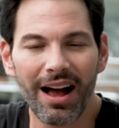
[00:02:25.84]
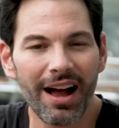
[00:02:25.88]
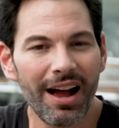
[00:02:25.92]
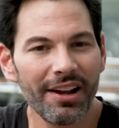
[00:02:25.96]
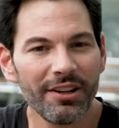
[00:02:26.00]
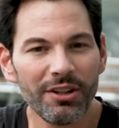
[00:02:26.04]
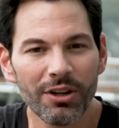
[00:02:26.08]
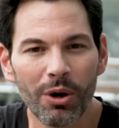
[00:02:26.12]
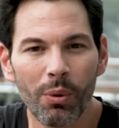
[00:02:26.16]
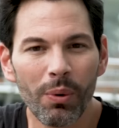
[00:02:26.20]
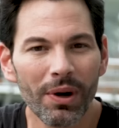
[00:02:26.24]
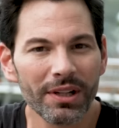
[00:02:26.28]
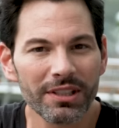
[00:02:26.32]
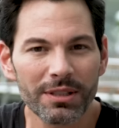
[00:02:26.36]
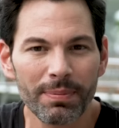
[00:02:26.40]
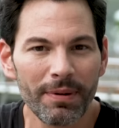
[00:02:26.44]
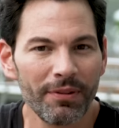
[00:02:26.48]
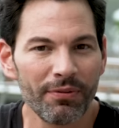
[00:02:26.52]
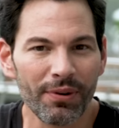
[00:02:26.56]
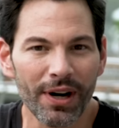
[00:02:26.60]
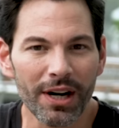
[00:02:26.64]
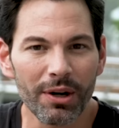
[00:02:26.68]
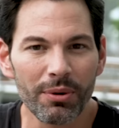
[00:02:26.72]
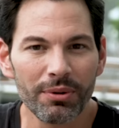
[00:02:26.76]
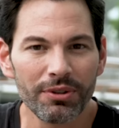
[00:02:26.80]
You know what, to be
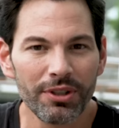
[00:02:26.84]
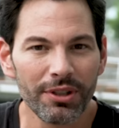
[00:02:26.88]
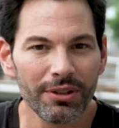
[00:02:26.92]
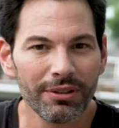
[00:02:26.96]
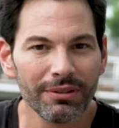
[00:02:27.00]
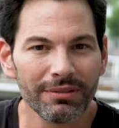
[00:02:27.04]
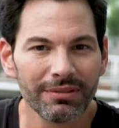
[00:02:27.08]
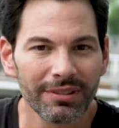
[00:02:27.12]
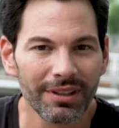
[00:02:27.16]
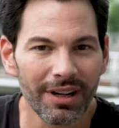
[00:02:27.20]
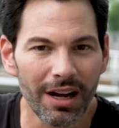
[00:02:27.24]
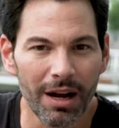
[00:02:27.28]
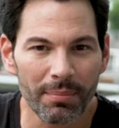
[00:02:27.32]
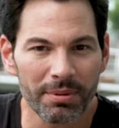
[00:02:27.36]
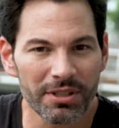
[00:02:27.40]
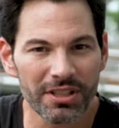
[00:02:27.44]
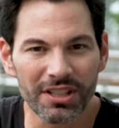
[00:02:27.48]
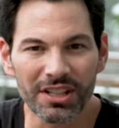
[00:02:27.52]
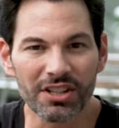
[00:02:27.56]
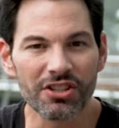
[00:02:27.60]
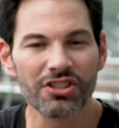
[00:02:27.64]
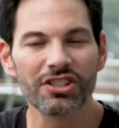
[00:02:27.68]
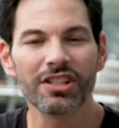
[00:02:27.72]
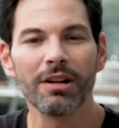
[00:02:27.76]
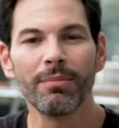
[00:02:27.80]
frank with you, I'm just
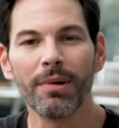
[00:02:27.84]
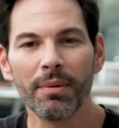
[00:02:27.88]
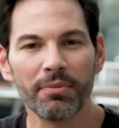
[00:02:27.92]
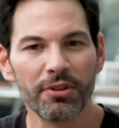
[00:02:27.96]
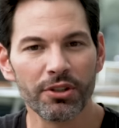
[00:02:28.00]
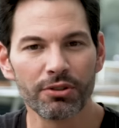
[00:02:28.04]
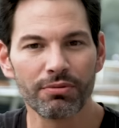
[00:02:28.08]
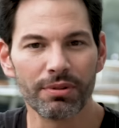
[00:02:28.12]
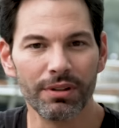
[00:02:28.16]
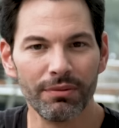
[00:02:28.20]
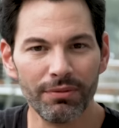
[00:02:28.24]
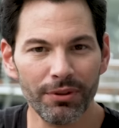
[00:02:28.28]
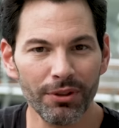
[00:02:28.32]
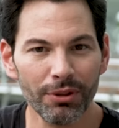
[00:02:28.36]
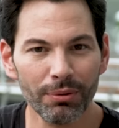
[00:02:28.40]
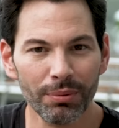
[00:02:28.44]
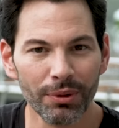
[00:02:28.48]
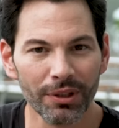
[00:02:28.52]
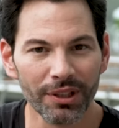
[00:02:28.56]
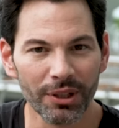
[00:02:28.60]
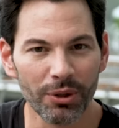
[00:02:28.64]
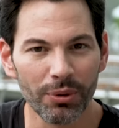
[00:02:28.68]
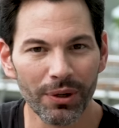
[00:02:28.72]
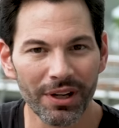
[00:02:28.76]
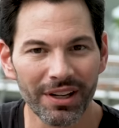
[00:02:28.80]
gonna sum up this review
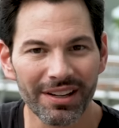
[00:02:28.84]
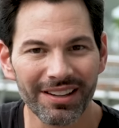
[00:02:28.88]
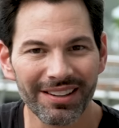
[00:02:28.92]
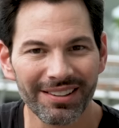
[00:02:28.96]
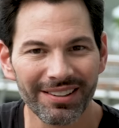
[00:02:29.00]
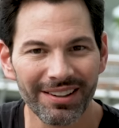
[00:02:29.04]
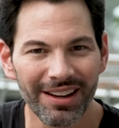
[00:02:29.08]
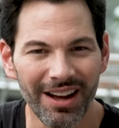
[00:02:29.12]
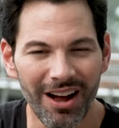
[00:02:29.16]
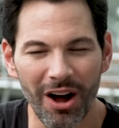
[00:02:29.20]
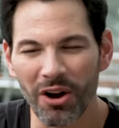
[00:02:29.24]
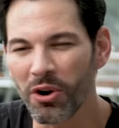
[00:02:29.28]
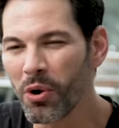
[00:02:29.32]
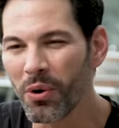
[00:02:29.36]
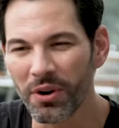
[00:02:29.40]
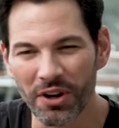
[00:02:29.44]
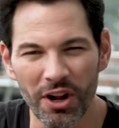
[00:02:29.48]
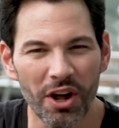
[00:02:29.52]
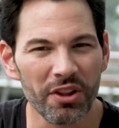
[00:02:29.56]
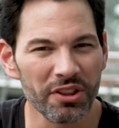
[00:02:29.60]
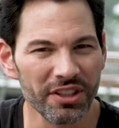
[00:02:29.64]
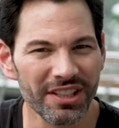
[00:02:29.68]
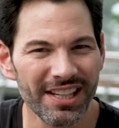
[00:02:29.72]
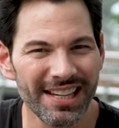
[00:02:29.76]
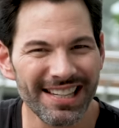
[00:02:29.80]
really quick. I'll go
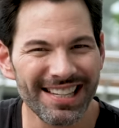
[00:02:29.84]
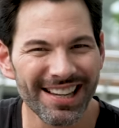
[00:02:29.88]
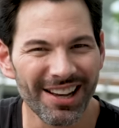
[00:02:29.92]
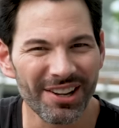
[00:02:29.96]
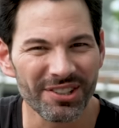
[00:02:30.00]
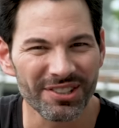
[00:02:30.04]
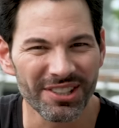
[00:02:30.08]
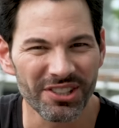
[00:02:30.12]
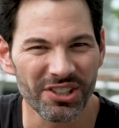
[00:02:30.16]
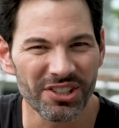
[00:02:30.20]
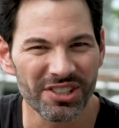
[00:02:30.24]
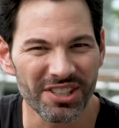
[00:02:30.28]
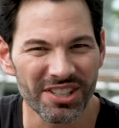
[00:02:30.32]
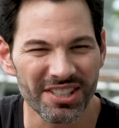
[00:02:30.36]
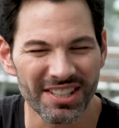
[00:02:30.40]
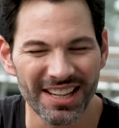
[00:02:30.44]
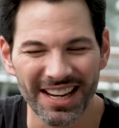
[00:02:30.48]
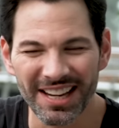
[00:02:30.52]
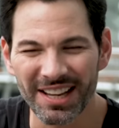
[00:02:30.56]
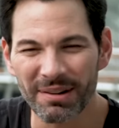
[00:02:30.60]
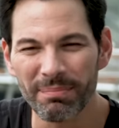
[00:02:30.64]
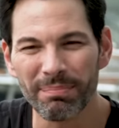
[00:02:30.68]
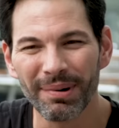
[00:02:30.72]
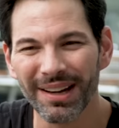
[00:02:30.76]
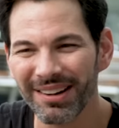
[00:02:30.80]
into all the details in just a
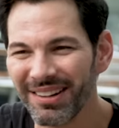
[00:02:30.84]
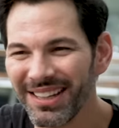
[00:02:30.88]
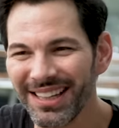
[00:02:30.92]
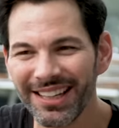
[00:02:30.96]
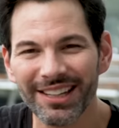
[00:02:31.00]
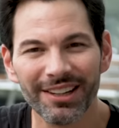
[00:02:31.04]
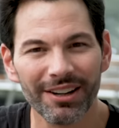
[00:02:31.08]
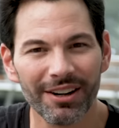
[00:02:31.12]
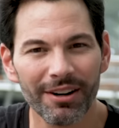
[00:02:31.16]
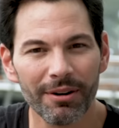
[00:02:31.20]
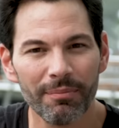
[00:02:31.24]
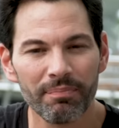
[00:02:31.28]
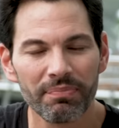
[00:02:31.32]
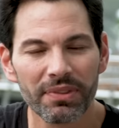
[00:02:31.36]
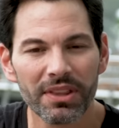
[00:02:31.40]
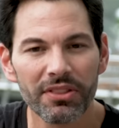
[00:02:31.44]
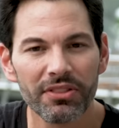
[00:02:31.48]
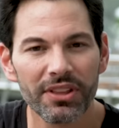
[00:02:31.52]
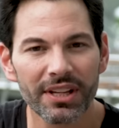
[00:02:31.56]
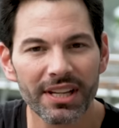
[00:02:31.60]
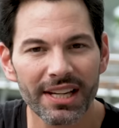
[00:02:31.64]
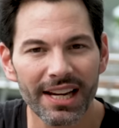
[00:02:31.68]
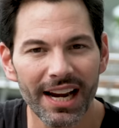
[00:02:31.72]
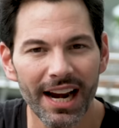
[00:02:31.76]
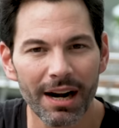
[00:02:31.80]
second, but here,
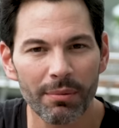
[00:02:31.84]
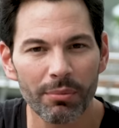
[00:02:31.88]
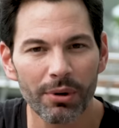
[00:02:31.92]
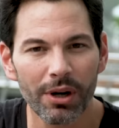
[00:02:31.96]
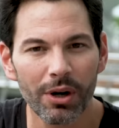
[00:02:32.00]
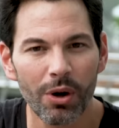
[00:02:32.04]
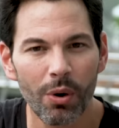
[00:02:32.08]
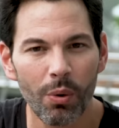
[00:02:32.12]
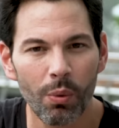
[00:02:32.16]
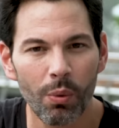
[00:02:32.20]
the camera